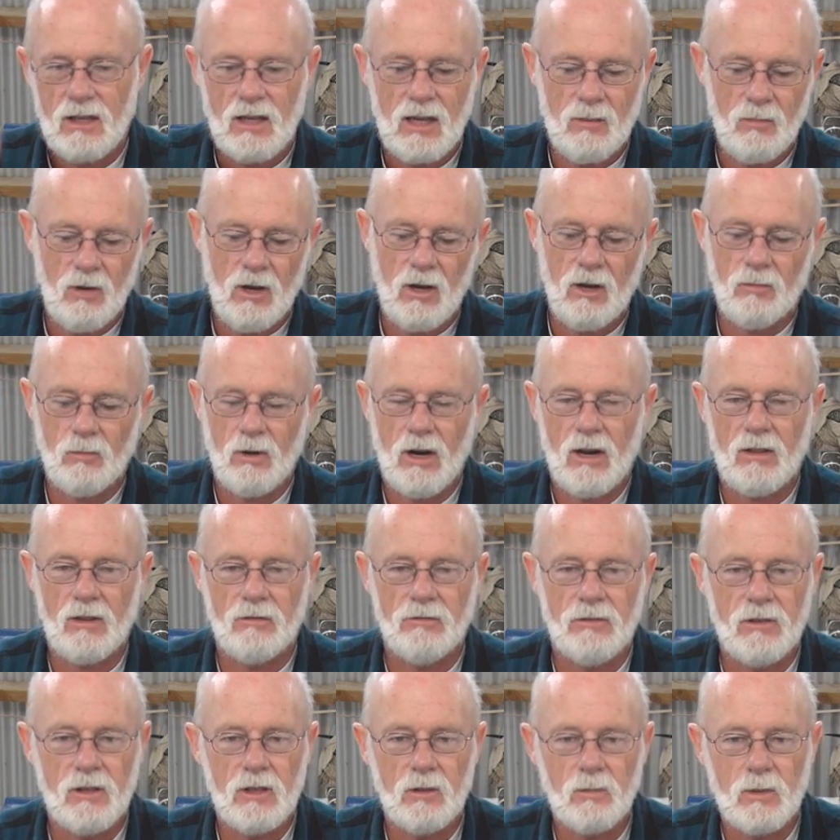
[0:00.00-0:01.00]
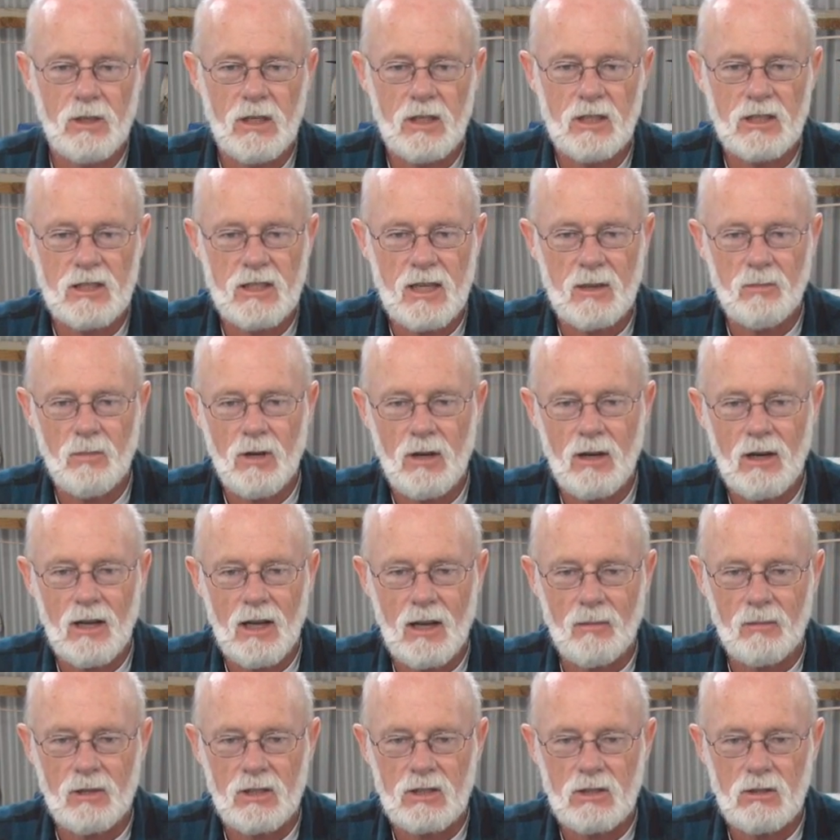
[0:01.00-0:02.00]
Come on, we're out the field, we need to set a model
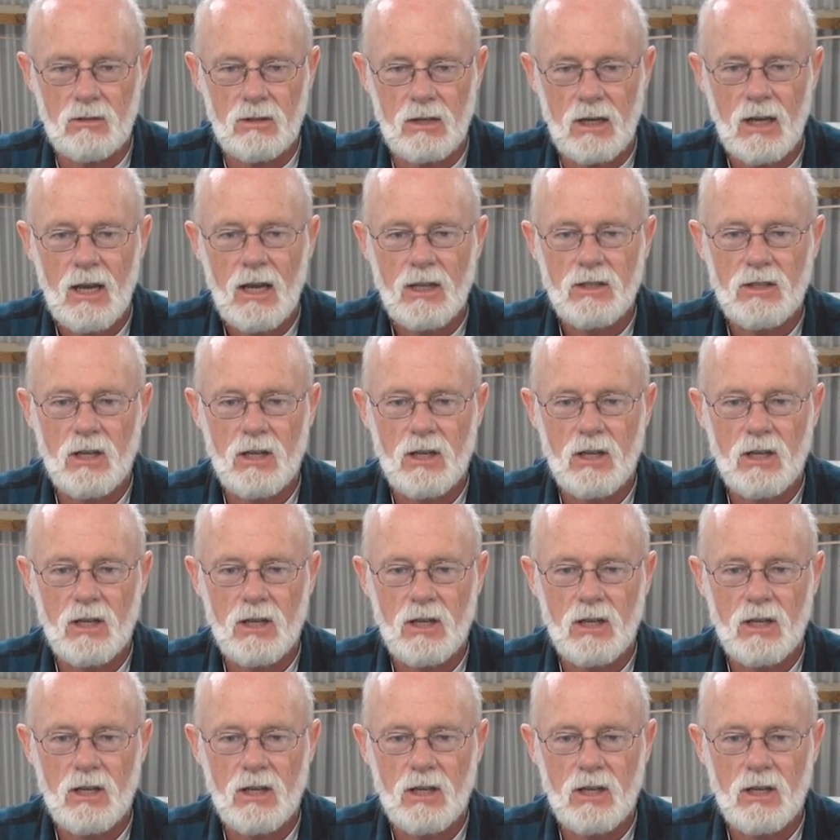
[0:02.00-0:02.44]
up, let's do it.